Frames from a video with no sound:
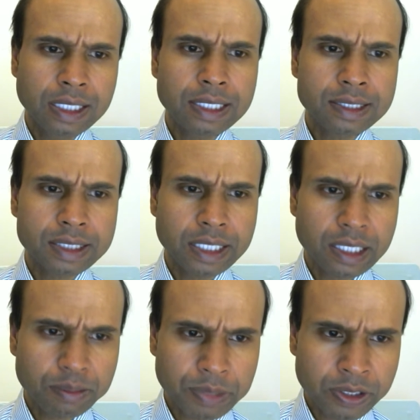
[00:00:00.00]
Let's say
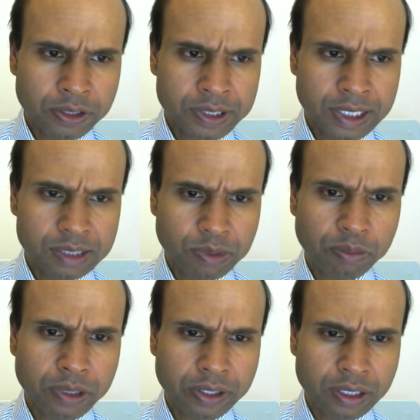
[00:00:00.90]
that because he's
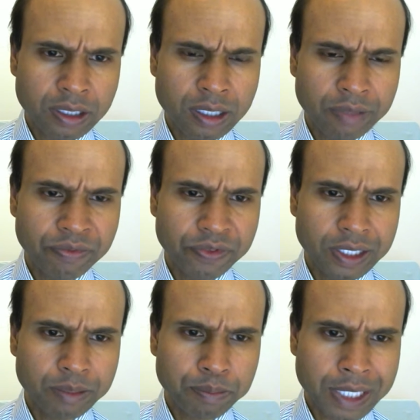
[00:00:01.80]
my brother I'm
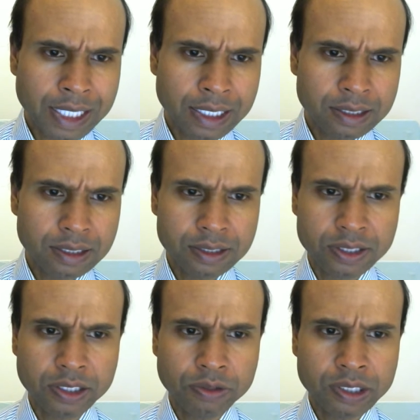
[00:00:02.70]
feeling bad
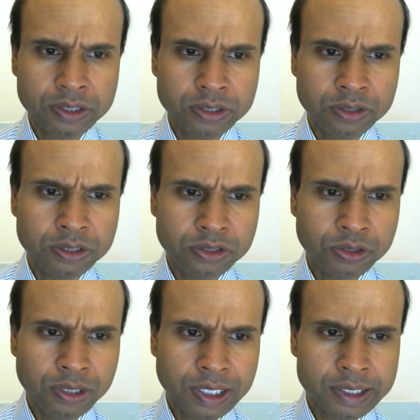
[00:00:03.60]
as though I should
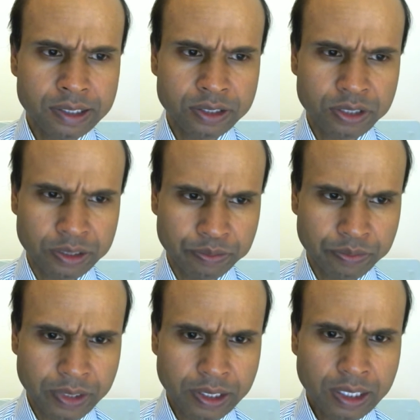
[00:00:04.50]
truly listen to him.
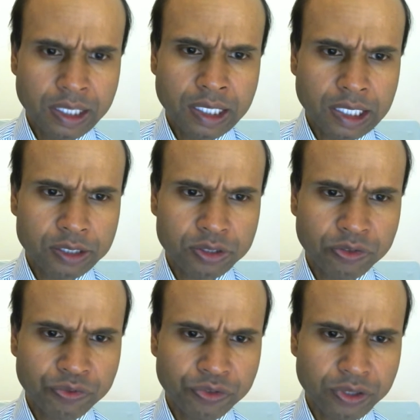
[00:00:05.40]
I was
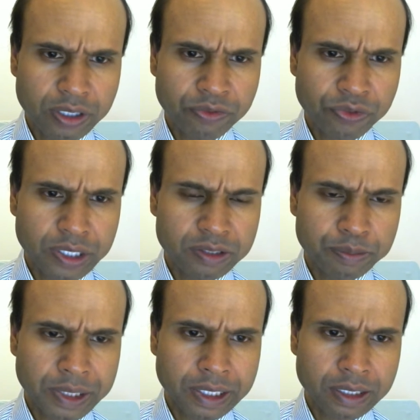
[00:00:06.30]
af afraid
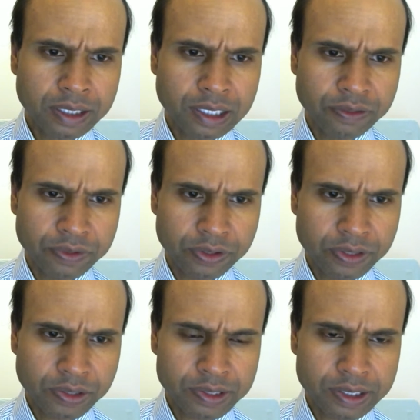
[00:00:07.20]
of being uncovered.
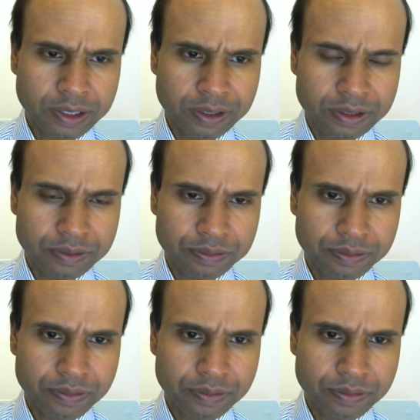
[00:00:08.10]
There is guilt.